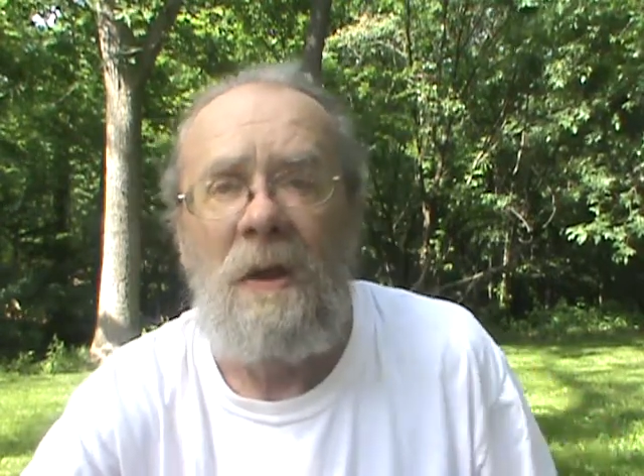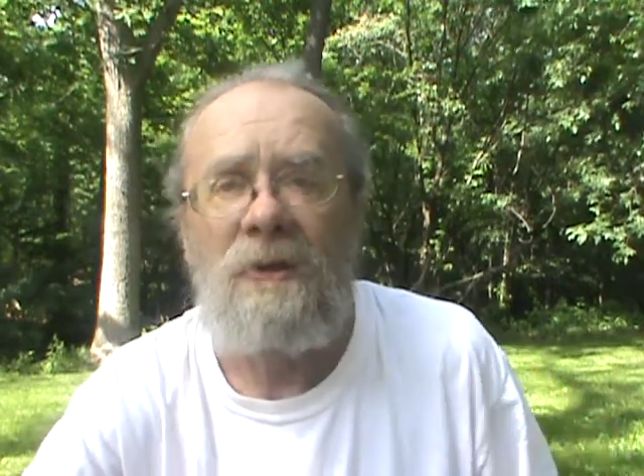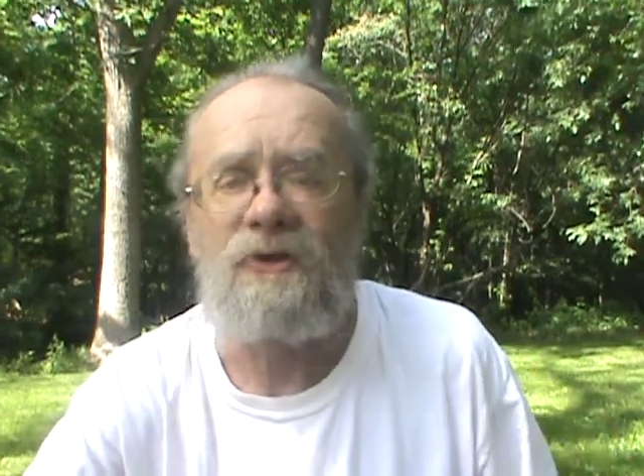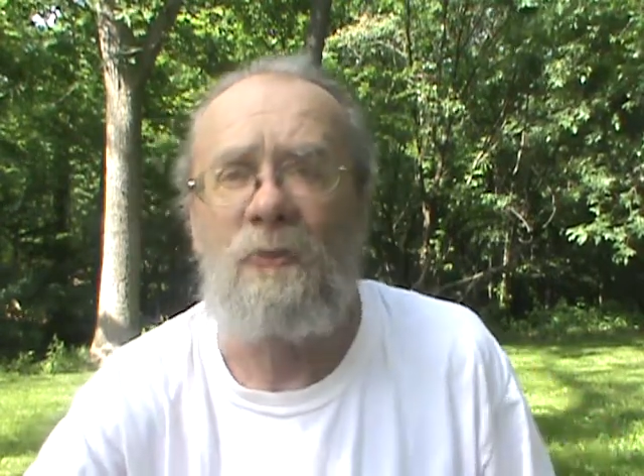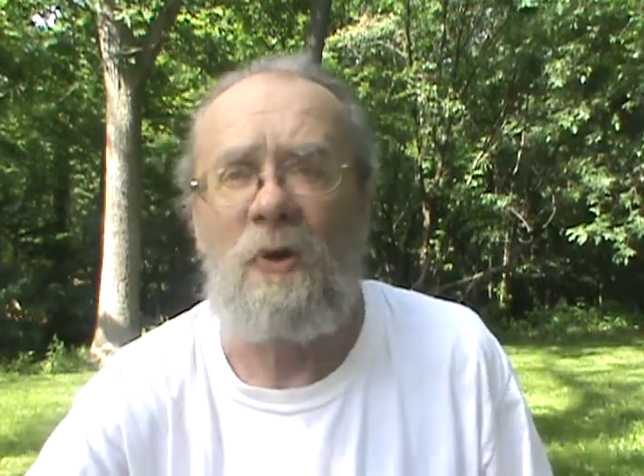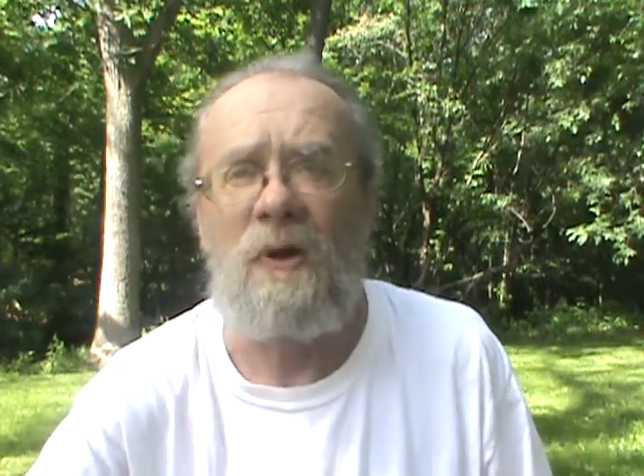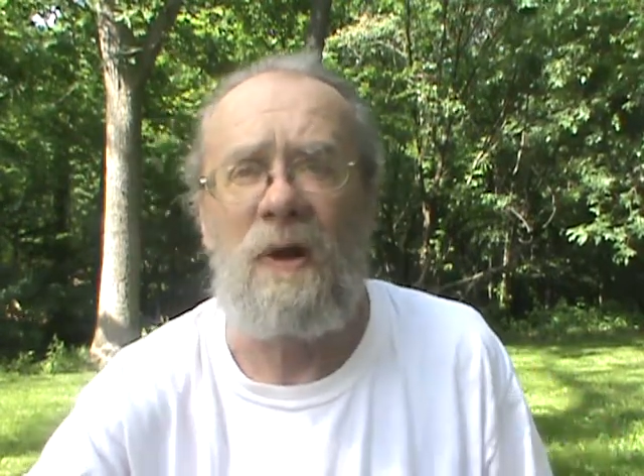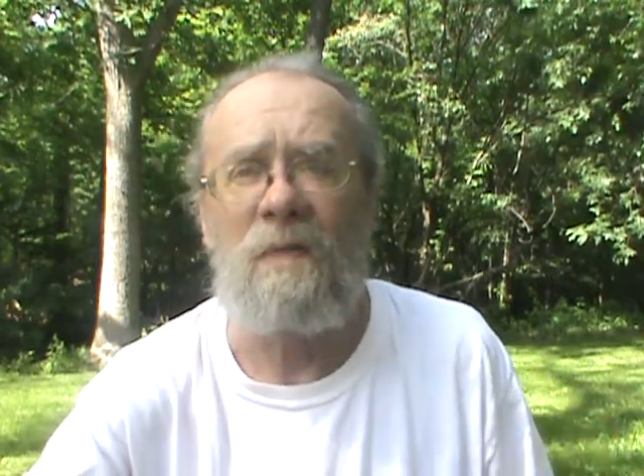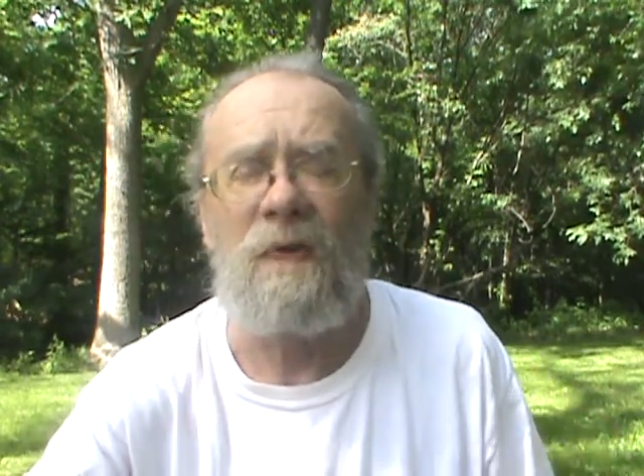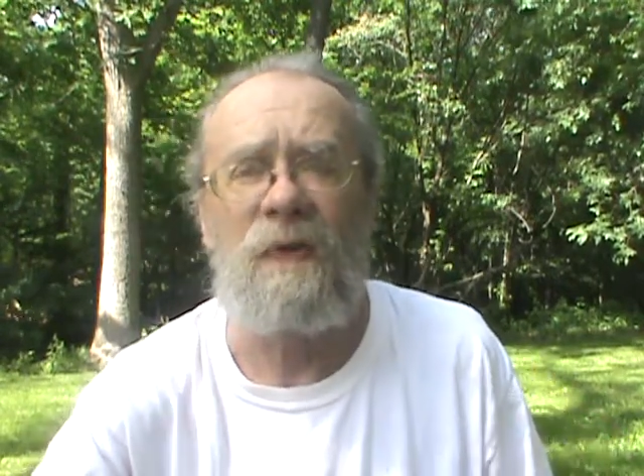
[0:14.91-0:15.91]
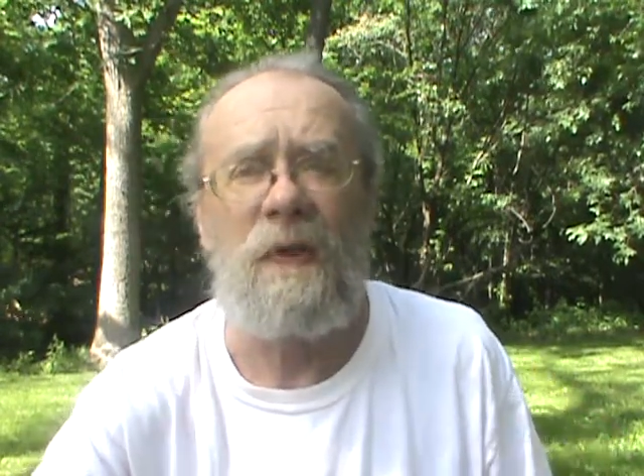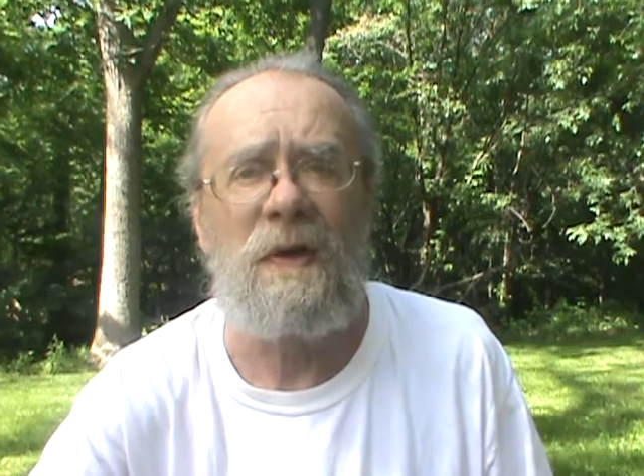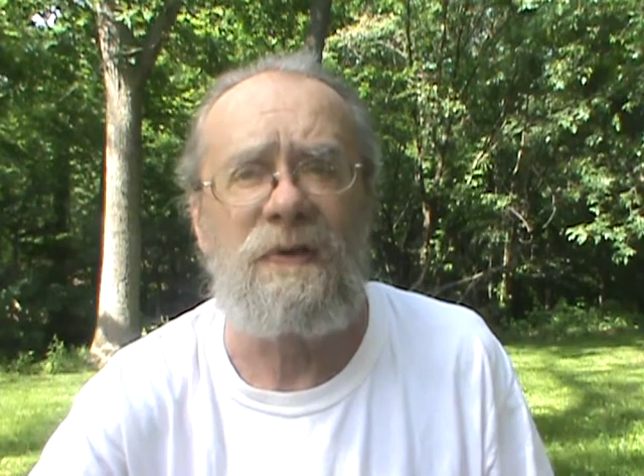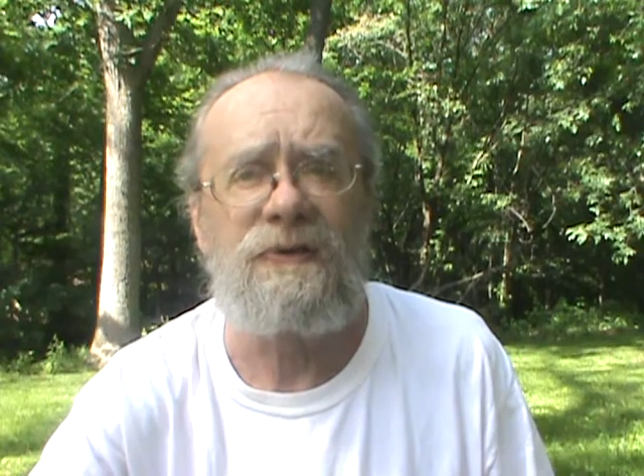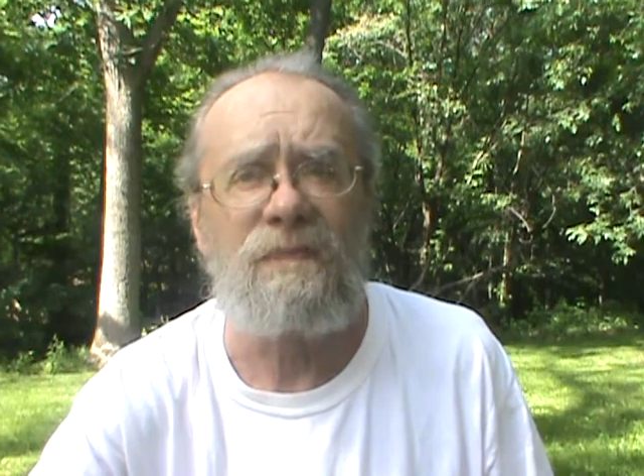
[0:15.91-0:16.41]
this morning with
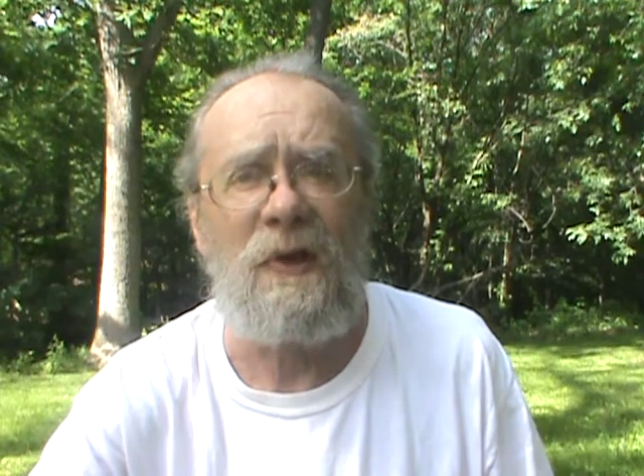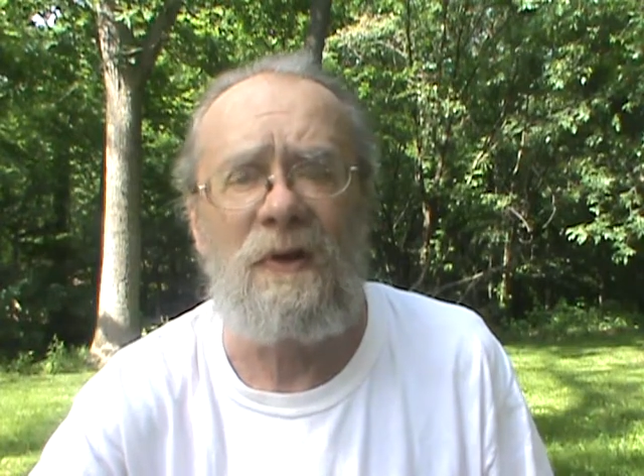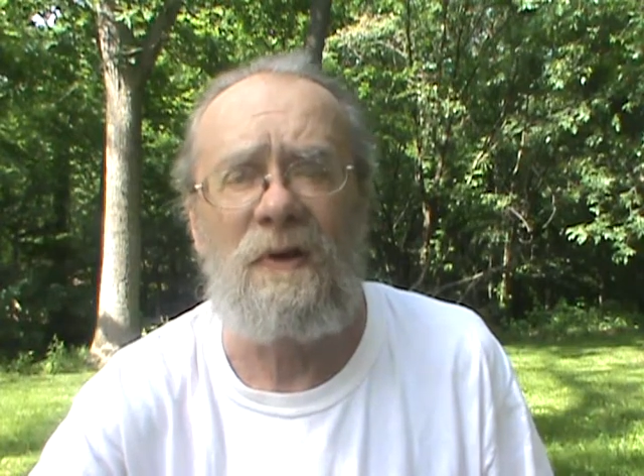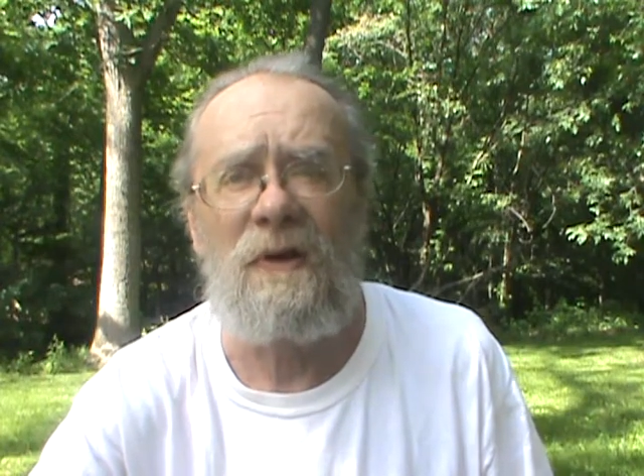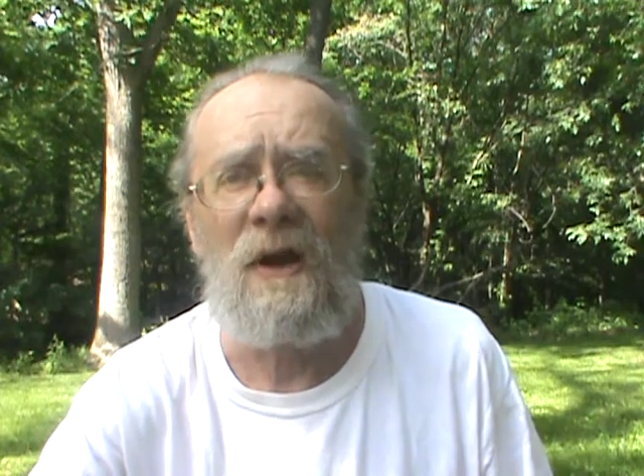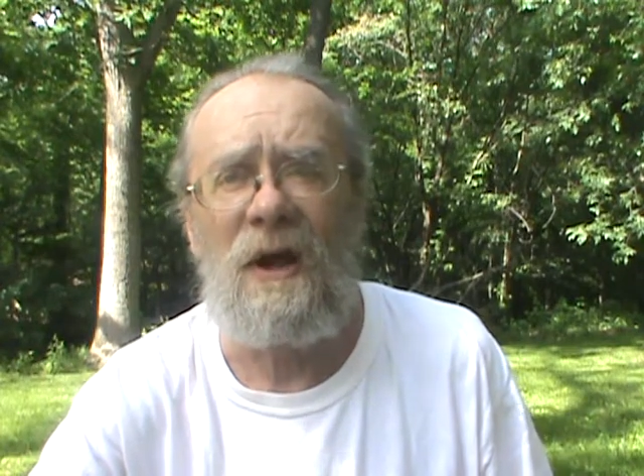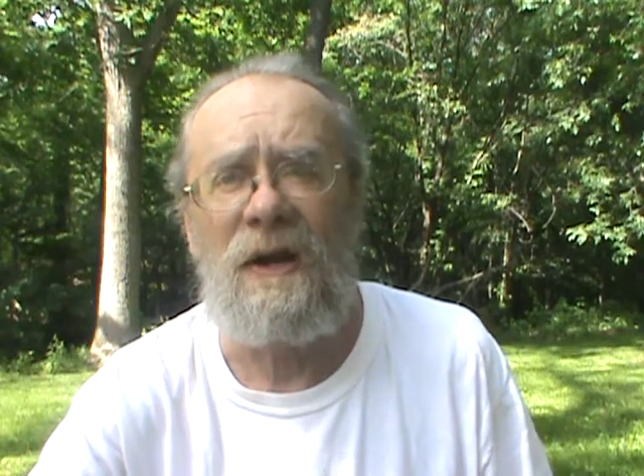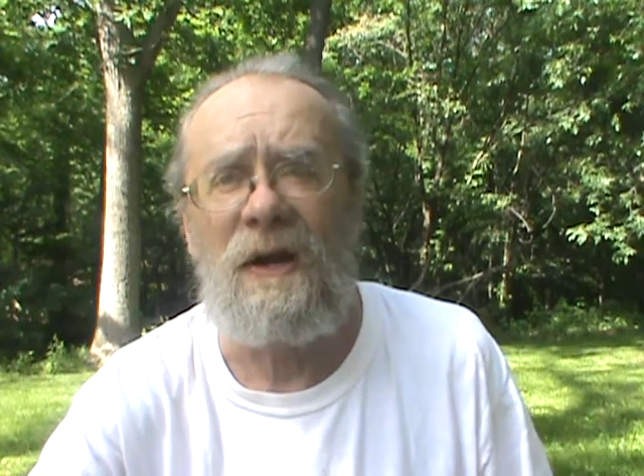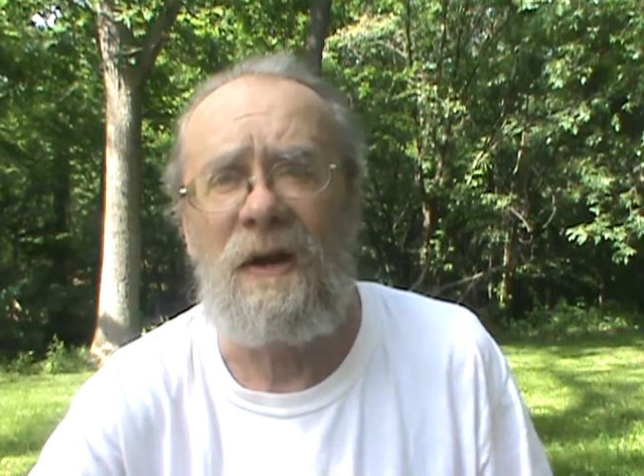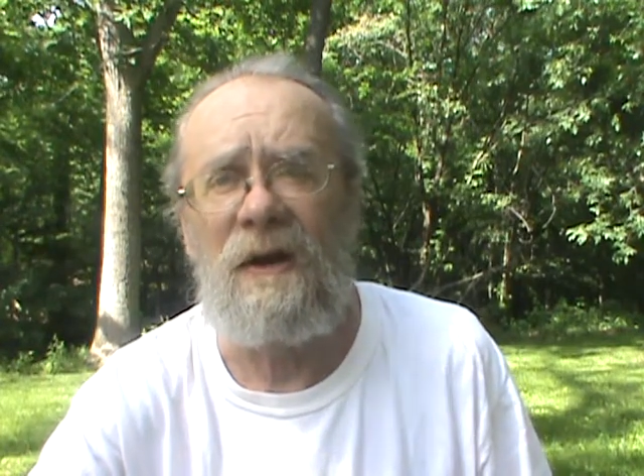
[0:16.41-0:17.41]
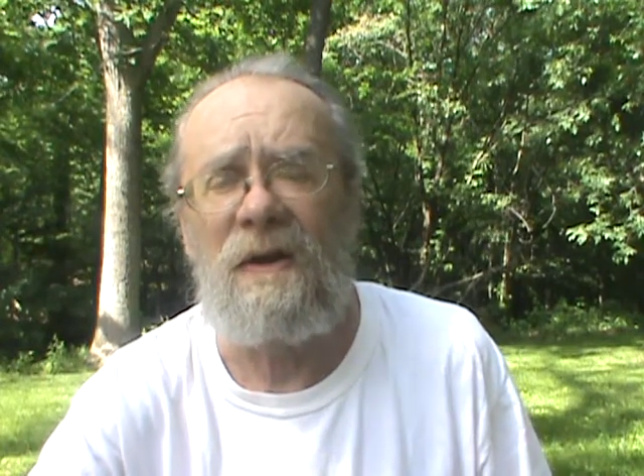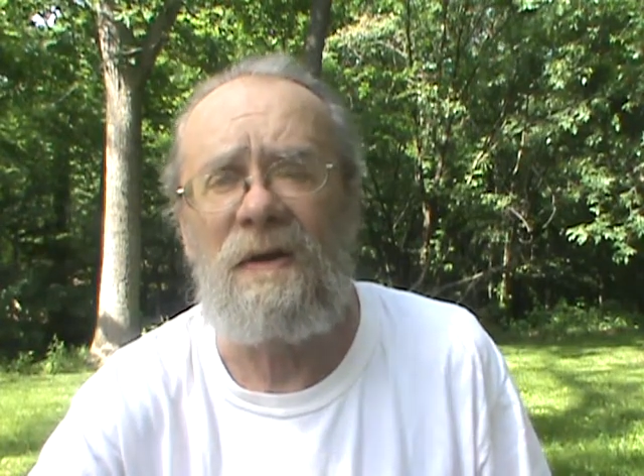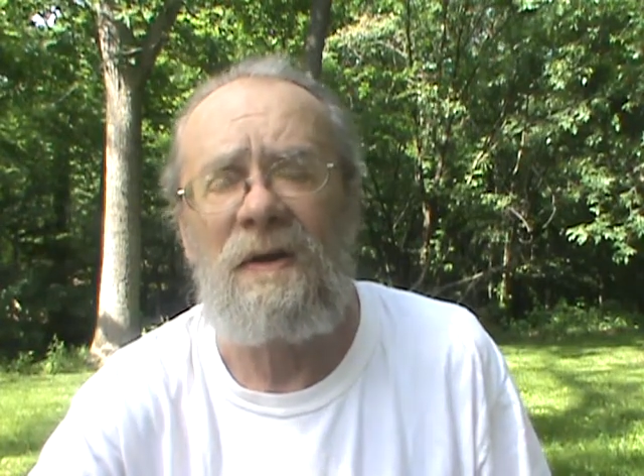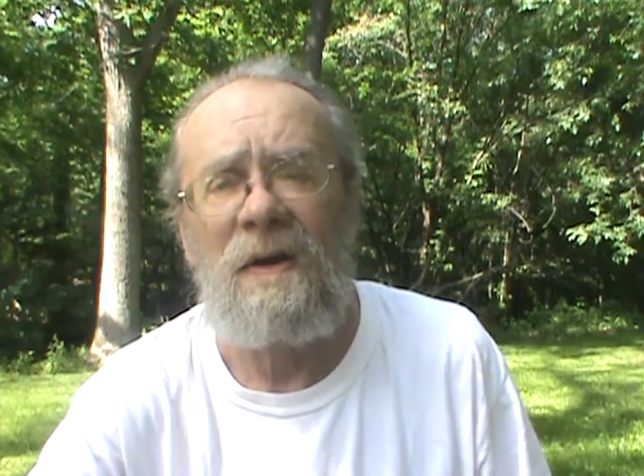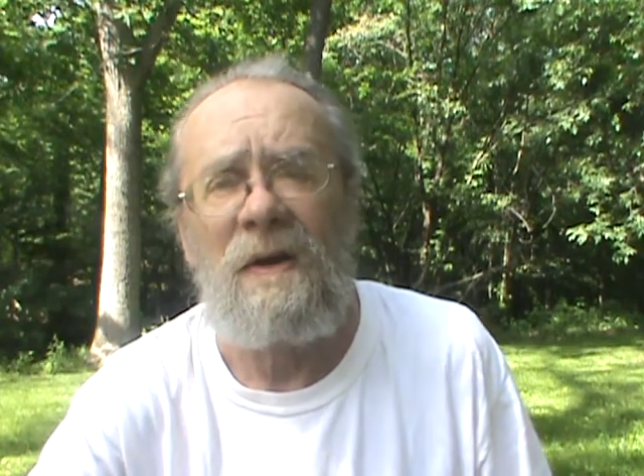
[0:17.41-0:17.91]
uh, some thunder and lightning and